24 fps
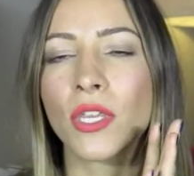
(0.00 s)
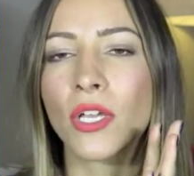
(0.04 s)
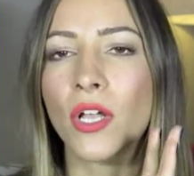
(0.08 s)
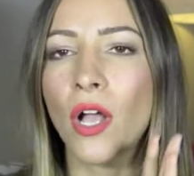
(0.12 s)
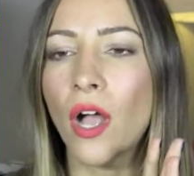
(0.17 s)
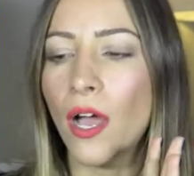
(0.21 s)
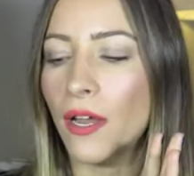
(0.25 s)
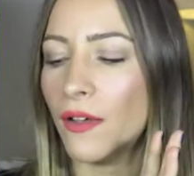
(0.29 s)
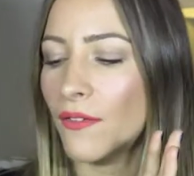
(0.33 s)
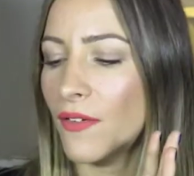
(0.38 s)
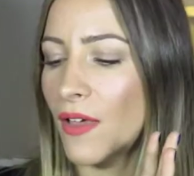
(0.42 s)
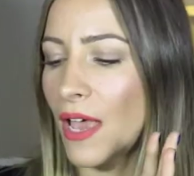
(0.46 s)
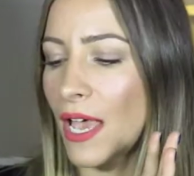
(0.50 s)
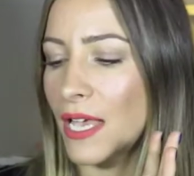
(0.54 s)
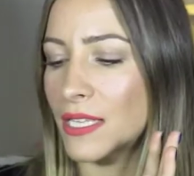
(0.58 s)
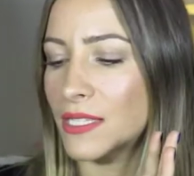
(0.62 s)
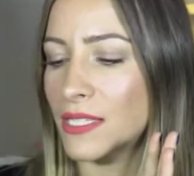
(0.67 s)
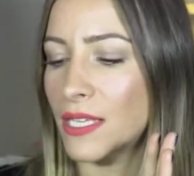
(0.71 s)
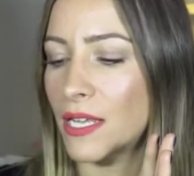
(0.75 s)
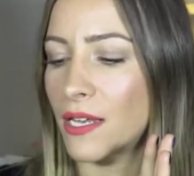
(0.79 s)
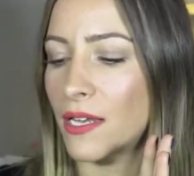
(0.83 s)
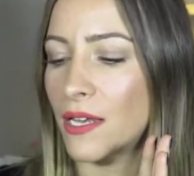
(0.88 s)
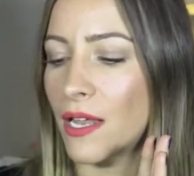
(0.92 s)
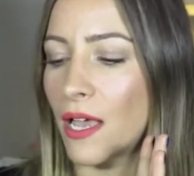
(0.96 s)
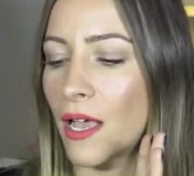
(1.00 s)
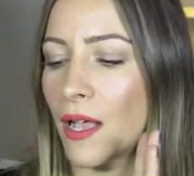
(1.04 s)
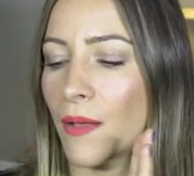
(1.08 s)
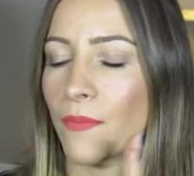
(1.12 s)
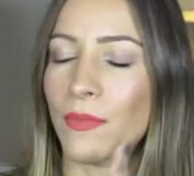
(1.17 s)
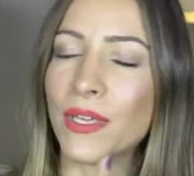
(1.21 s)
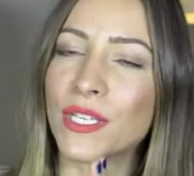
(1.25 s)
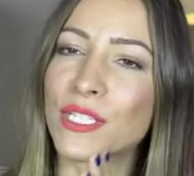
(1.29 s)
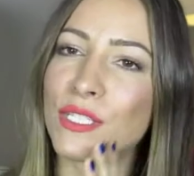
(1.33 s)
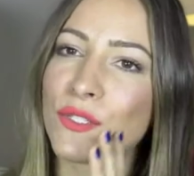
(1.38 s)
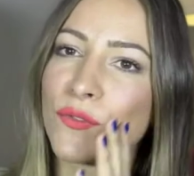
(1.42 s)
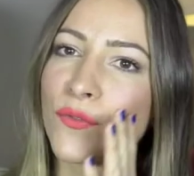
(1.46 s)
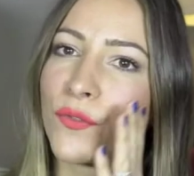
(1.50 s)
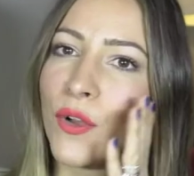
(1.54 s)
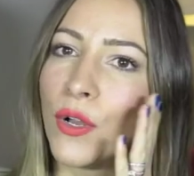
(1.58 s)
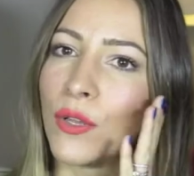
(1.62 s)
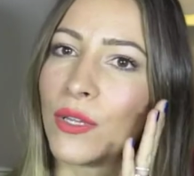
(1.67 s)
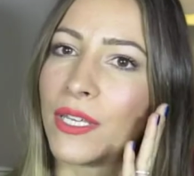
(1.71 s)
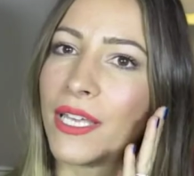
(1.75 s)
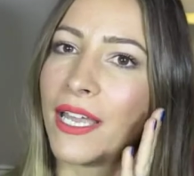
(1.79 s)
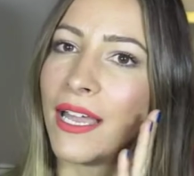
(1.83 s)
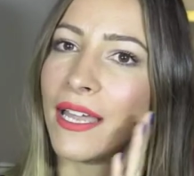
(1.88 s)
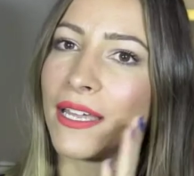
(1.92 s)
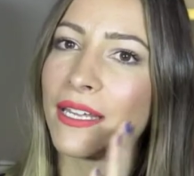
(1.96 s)
It kind of has an um,
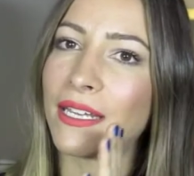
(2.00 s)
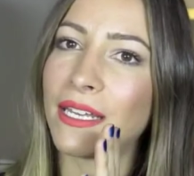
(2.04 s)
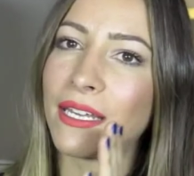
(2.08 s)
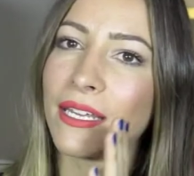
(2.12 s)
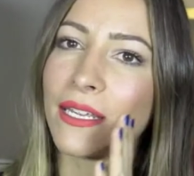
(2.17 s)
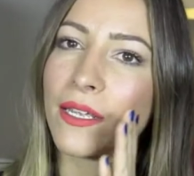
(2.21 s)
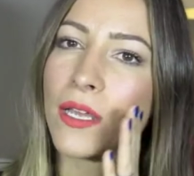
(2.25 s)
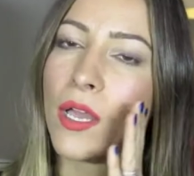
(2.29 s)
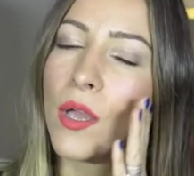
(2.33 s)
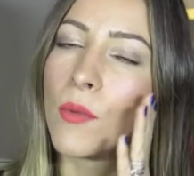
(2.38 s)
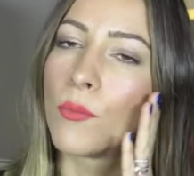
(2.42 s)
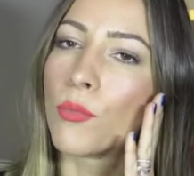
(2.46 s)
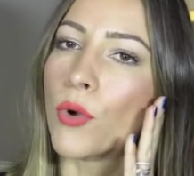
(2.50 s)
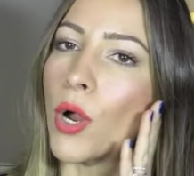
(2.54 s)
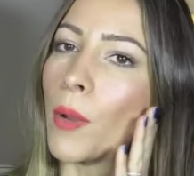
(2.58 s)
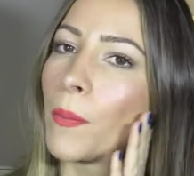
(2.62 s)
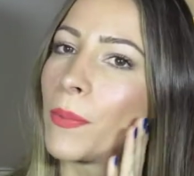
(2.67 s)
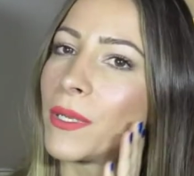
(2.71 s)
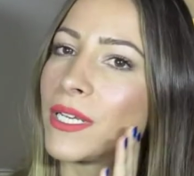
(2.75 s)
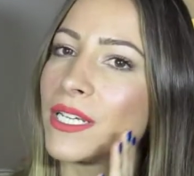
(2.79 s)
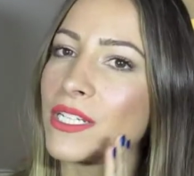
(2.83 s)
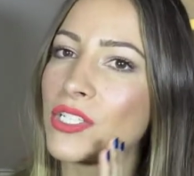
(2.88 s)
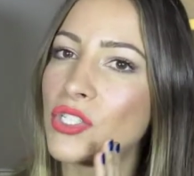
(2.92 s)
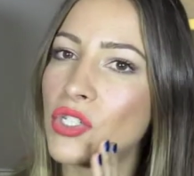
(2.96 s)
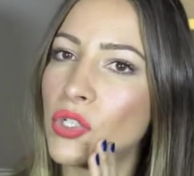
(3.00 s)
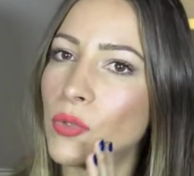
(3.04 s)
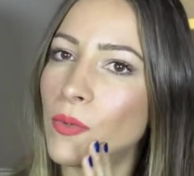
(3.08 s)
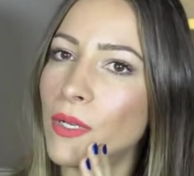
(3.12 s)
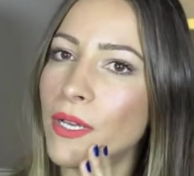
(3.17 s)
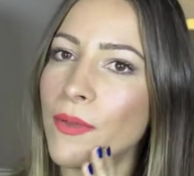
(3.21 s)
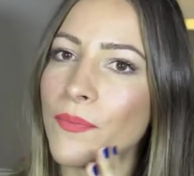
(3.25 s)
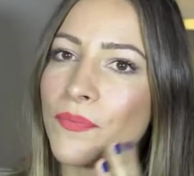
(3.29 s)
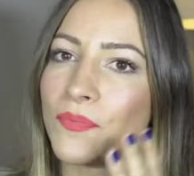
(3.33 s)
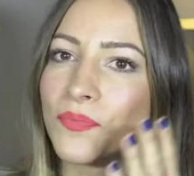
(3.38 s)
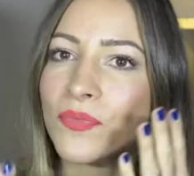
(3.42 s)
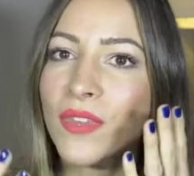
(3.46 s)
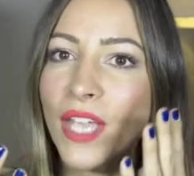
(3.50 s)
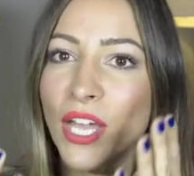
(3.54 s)
exfoliating property to it.